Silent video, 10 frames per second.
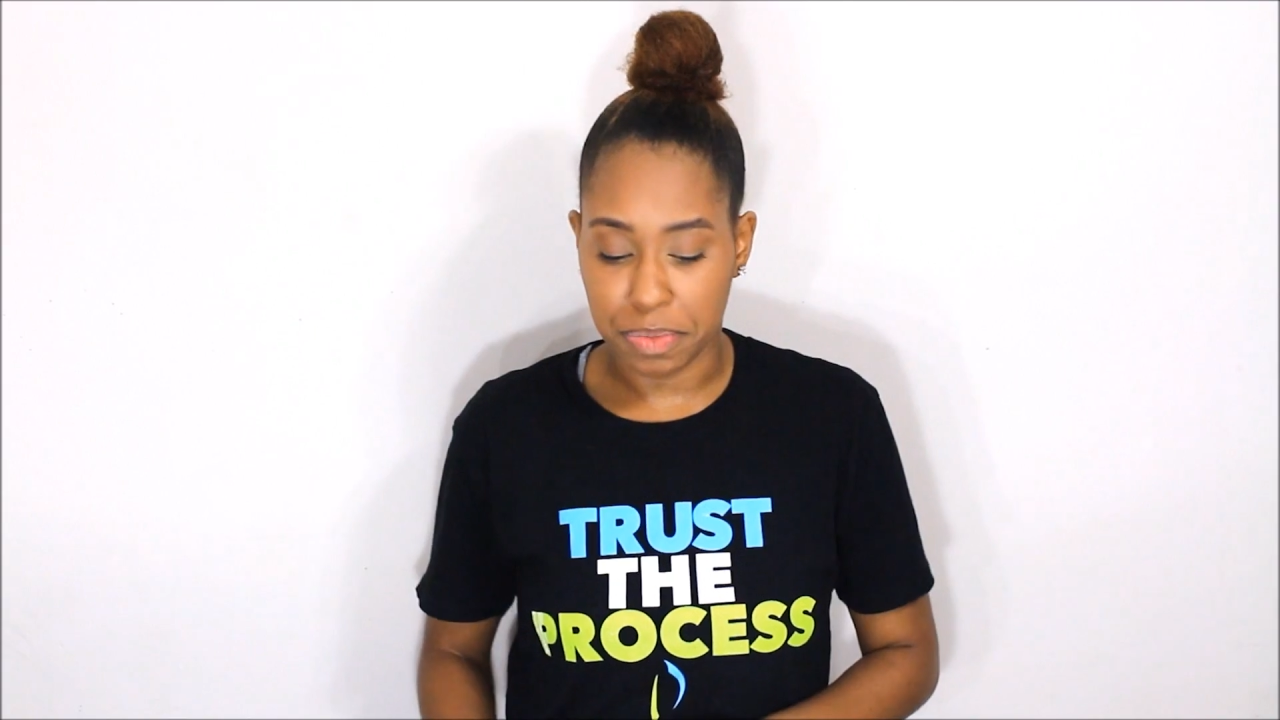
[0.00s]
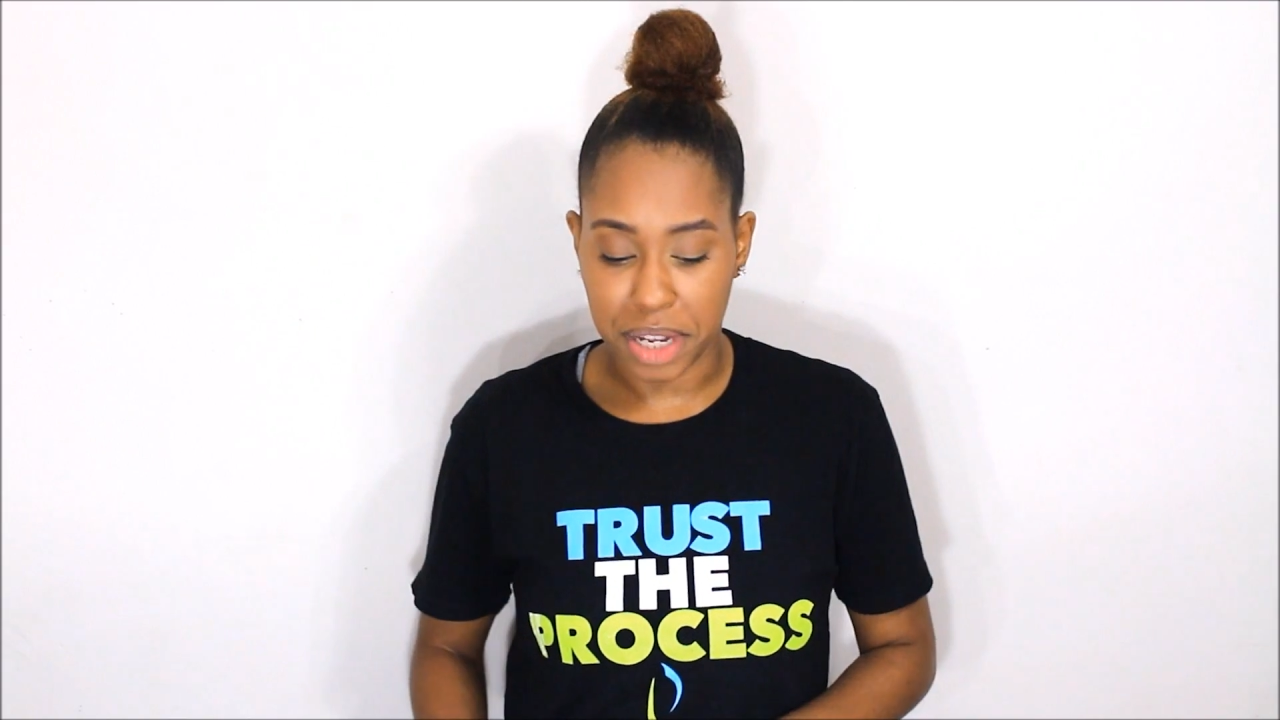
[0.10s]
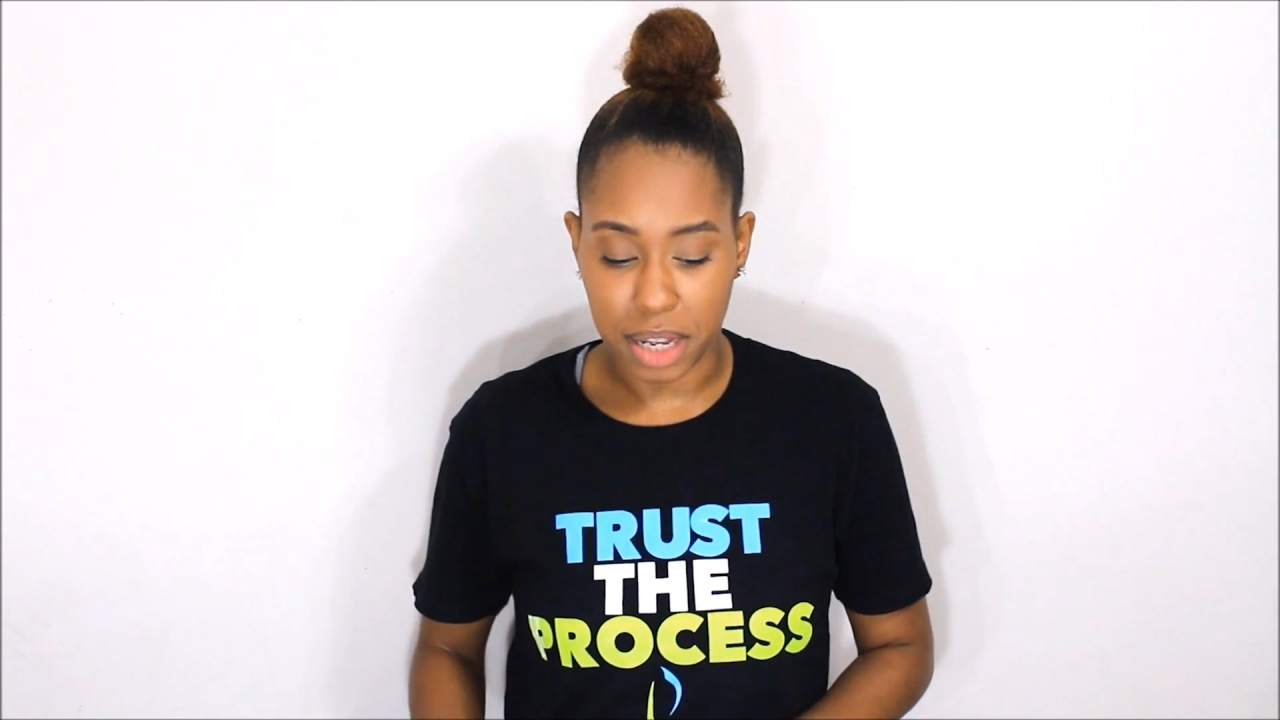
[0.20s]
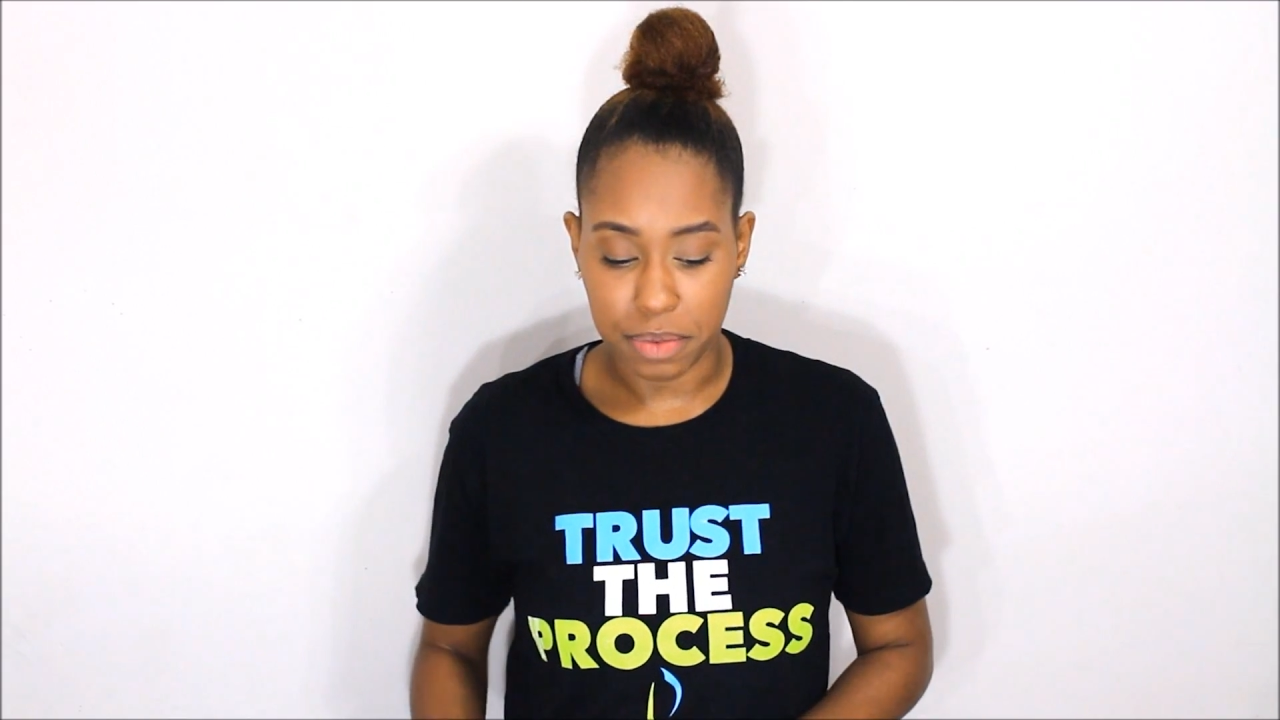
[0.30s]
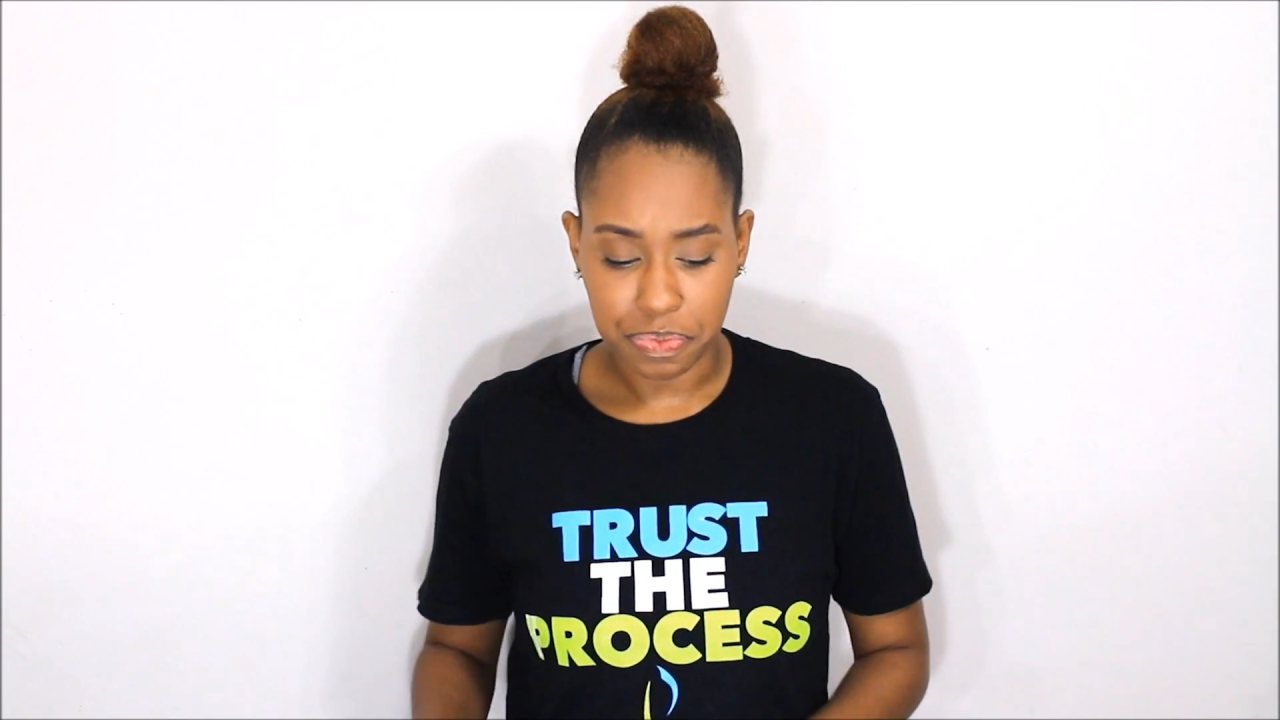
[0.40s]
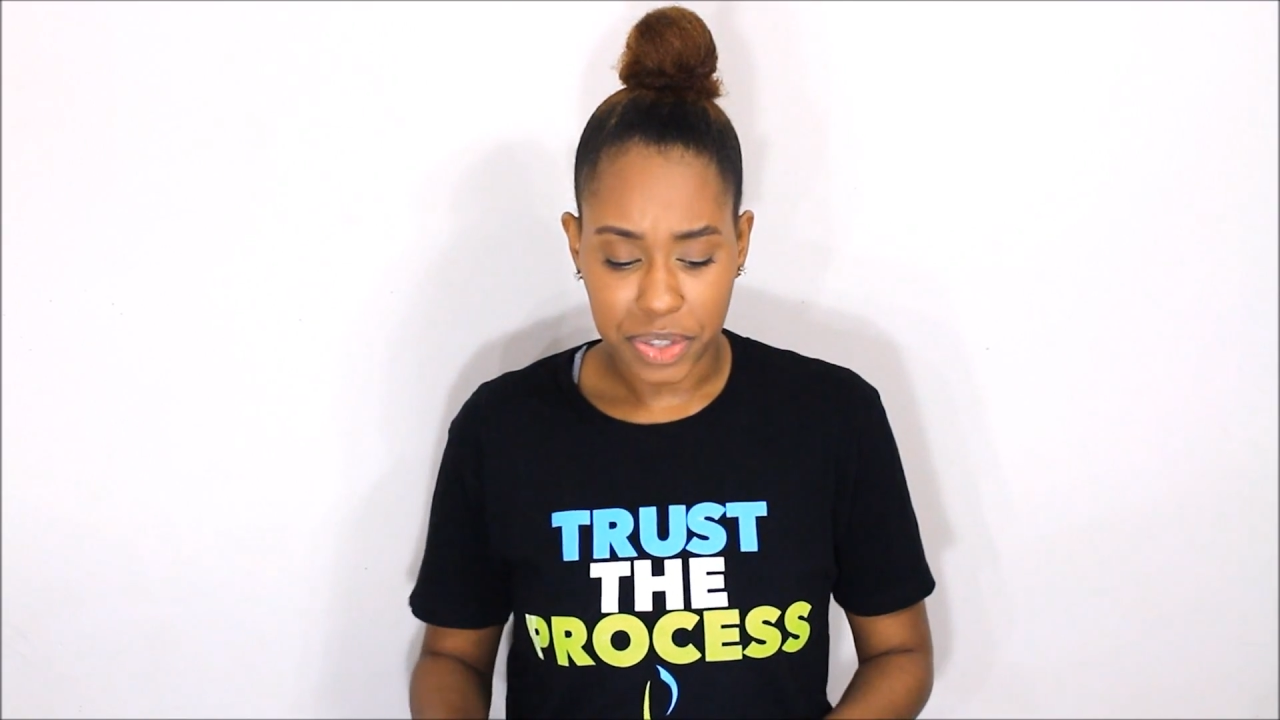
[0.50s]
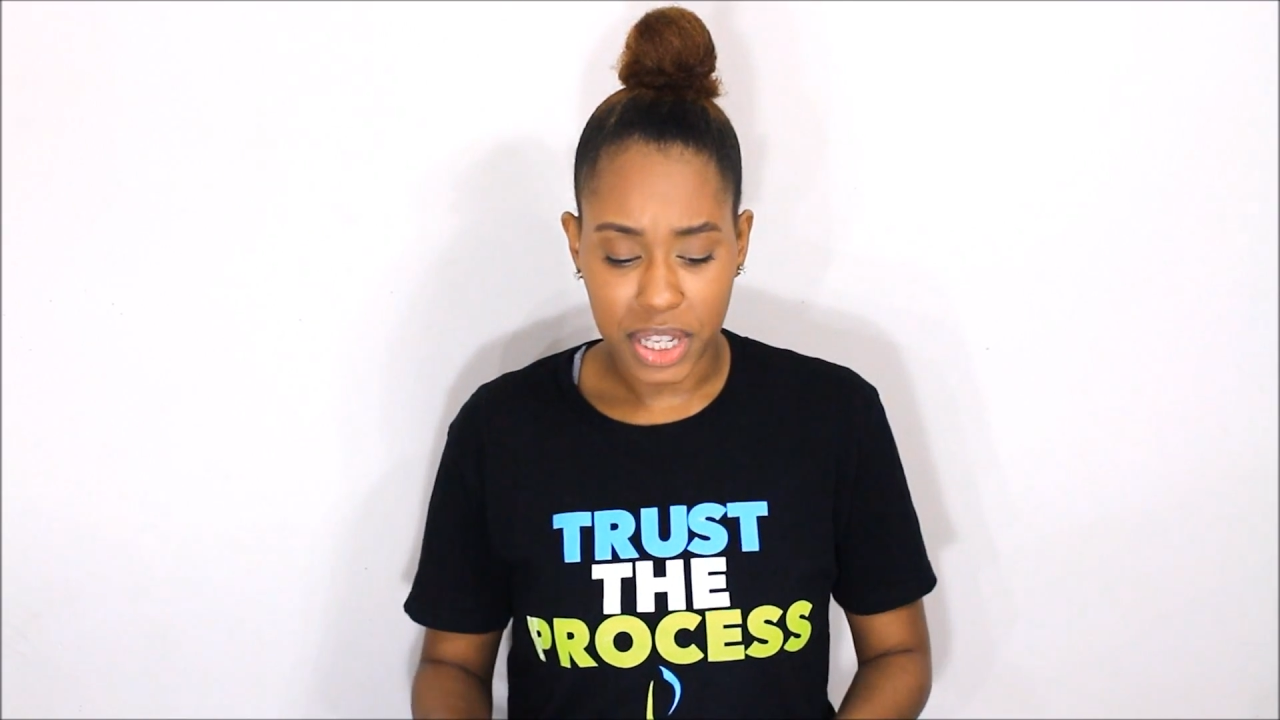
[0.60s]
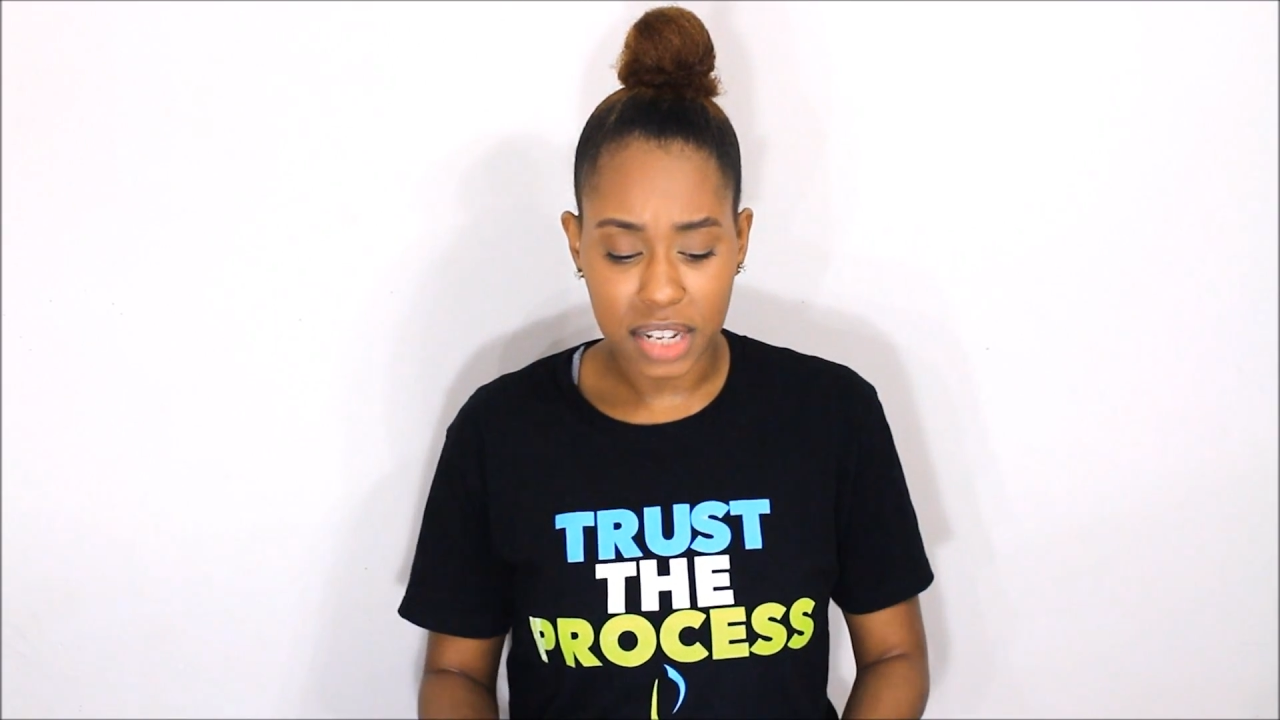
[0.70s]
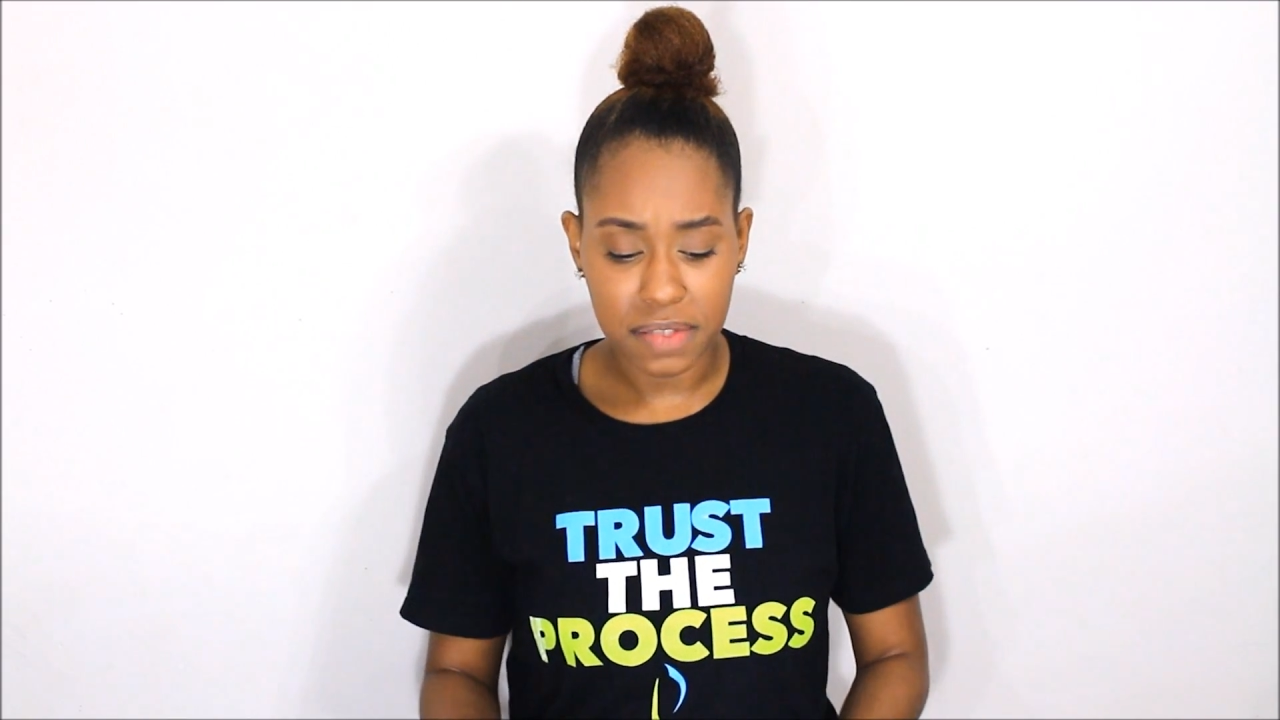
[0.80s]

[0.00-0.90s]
But this